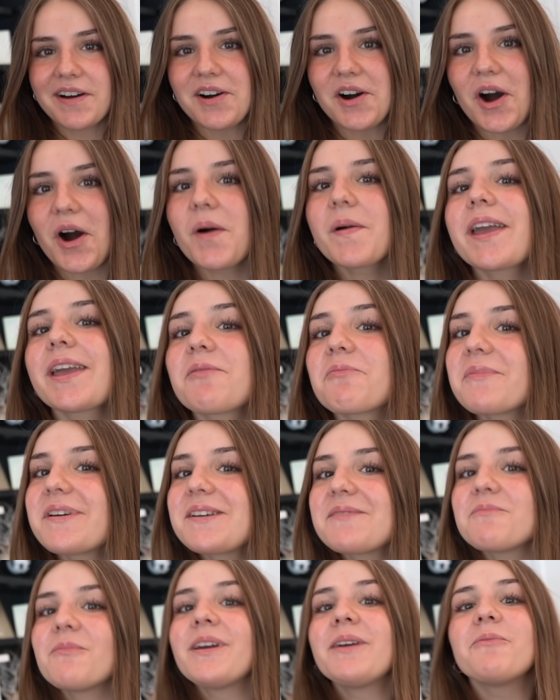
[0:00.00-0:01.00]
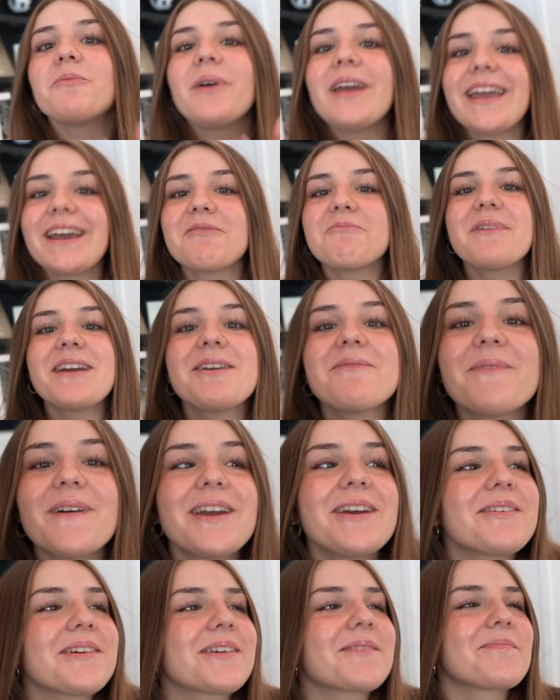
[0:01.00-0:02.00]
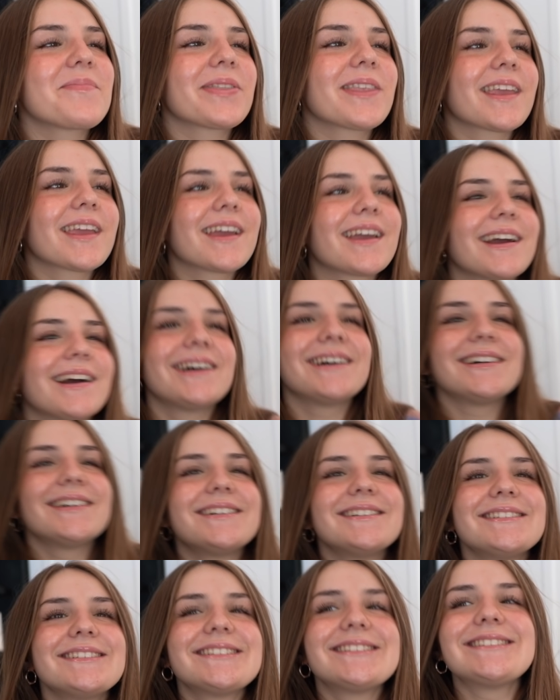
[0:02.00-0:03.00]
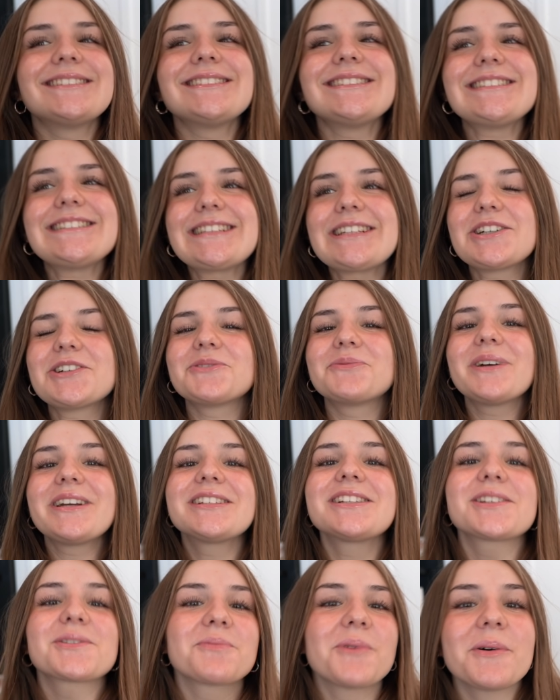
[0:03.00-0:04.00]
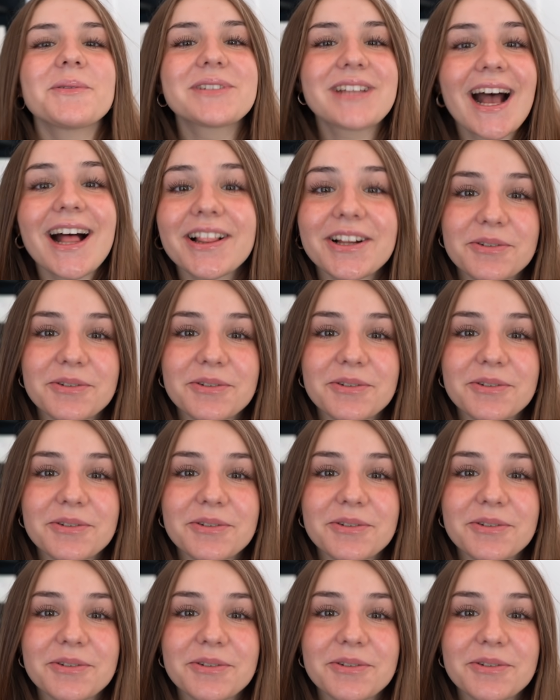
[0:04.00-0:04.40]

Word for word: out. Okay, I don't know we, when we, she's we, gonna find out, but when she finds out, she's gonna be We just pissed. won't tell